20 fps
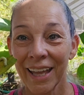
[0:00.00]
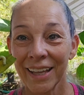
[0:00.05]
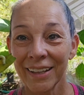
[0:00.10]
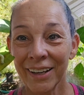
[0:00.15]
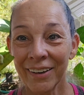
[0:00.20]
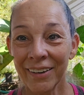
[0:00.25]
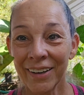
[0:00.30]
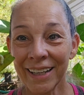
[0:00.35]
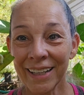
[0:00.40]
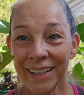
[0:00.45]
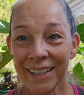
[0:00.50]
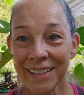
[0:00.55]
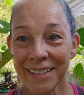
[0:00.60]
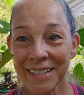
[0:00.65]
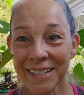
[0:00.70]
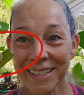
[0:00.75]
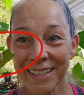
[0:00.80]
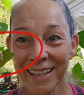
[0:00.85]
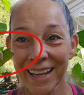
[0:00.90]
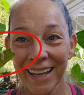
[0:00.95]
there he
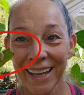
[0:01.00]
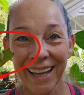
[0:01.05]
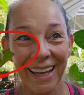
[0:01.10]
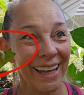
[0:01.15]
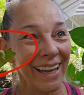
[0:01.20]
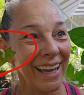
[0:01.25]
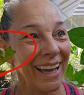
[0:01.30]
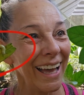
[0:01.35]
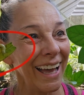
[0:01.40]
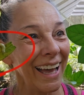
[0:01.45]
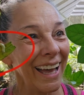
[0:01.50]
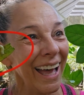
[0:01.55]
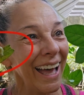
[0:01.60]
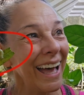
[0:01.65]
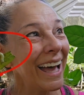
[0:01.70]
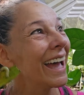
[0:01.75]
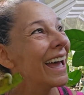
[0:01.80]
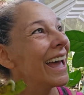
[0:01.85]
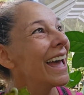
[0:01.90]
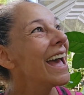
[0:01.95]
is.
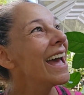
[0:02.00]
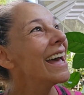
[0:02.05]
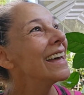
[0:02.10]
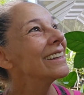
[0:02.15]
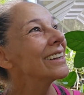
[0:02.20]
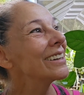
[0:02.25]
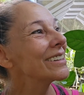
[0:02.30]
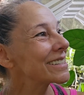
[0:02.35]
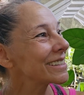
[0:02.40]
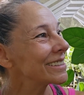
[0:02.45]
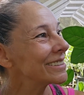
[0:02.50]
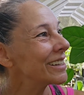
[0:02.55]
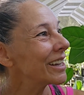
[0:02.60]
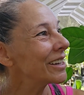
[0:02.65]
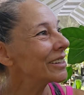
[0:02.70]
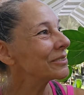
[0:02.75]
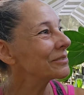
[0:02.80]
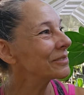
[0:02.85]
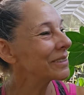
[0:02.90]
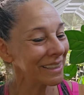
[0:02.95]
There's
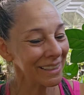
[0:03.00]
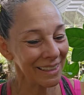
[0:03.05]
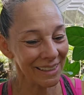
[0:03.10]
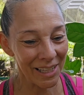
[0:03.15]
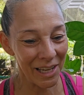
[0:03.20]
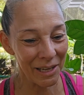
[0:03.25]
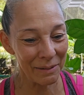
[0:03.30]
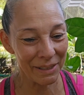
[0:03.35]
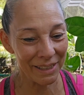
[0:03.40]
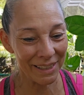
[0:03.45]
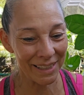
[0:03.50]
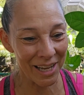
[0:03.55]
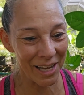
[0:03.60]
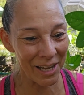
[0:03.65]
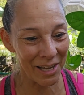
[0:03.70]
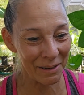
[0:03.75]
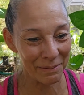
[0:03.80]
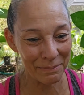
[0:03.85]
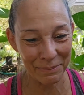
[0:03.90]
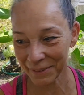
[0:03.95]
another one climbing
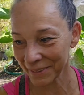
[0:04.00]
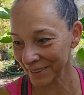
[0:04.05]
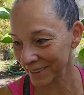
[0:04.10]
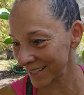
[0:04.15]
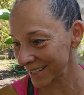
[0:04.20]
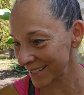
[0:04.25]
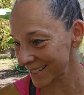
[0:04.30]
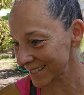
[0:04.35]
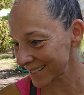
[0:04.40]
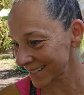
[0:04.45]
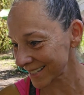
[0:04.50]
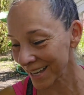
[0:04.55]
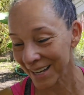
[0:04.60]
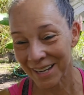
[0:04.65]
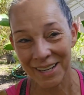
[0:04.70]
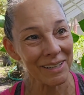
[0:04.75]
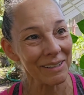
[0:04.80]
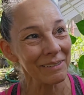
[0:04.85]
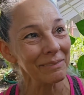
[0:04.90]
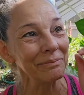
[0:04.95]
up this
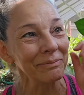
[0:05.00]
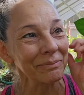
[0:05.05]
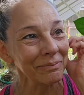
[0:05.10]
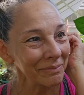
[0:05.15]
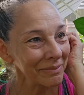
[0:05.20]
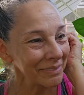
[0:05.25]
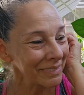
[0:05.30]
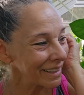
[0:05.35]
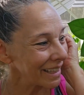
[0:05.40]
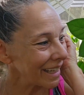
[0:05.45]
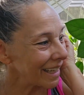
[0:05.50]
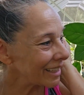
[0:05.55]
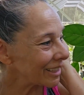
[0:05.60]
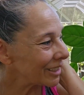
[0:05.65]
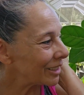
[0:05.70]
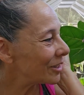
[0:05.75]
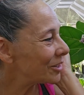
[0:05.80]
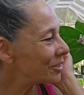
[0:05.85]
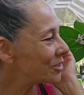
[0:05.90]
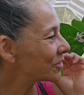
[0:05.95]

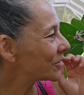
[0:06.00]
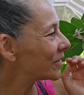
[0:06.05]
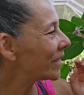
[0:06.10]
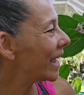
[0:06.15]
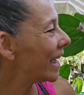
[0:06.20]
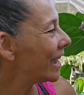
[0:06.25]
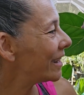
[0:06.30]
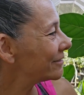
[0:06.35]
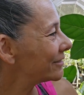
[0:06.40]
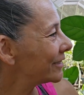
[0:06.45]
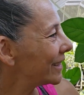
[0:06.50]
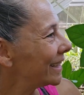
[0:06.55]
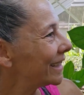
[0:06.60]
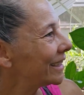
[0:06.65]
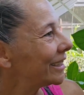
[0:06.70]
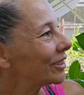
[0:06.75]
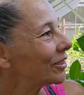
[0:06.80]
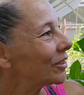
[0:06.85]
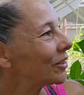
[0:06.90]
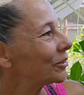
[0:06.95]
enclosure I have right
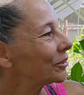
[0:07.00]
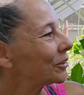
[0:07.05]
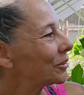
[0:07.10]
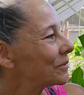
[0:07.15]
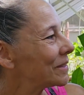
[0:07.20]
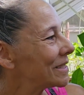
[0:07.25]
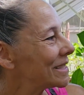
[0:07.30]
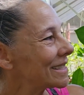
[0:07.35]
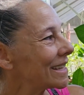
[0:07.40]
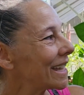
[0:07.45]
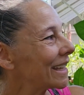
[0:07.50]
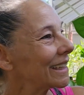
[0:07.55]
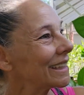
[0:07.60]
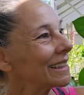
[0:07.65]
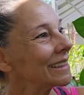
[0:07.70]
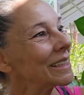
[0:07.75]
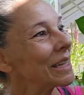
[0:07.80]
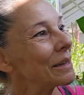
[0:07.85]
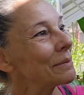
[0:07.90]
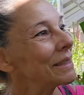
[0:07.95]
here. Hold on one second
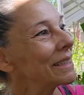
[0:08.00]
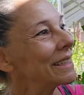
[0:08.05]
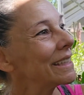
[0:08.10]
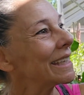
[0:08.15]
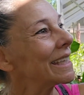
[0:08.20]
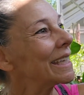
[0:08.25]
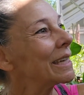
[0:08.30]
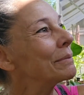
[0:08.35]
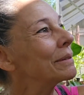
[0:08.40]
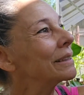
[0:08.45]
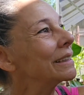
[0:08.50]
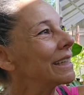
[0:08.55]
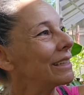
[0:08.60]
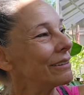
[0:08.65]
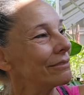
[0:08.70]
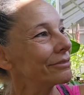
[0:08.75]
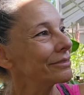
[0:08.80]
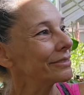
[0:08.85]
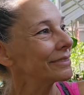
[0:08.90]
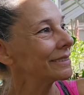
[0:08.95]
and let me get him a leaf.